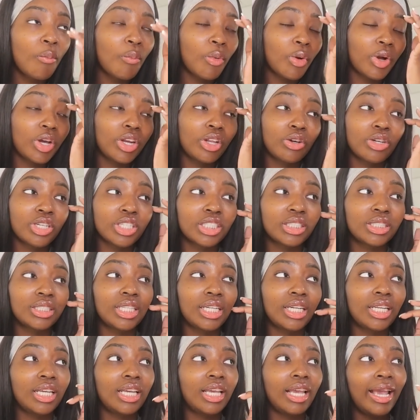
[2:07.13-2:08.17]
we're gonna go to
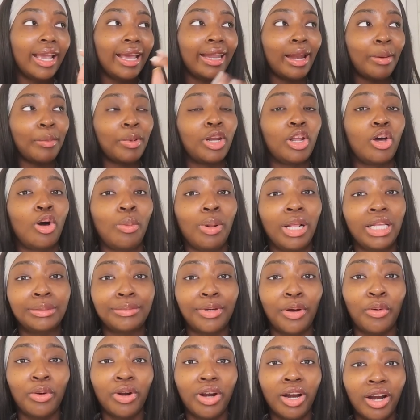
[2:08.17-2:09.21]
city and i'm gonna go place
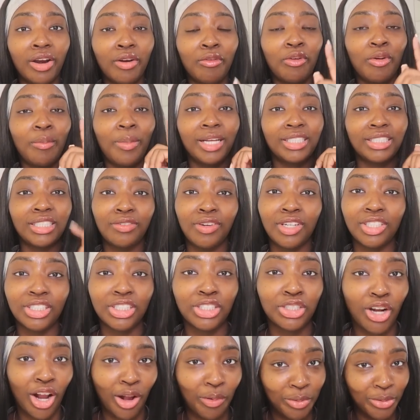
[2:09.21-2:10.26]
my order for my
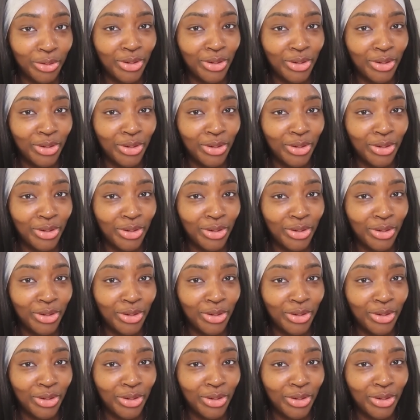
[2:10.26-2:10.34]
givenchy truck.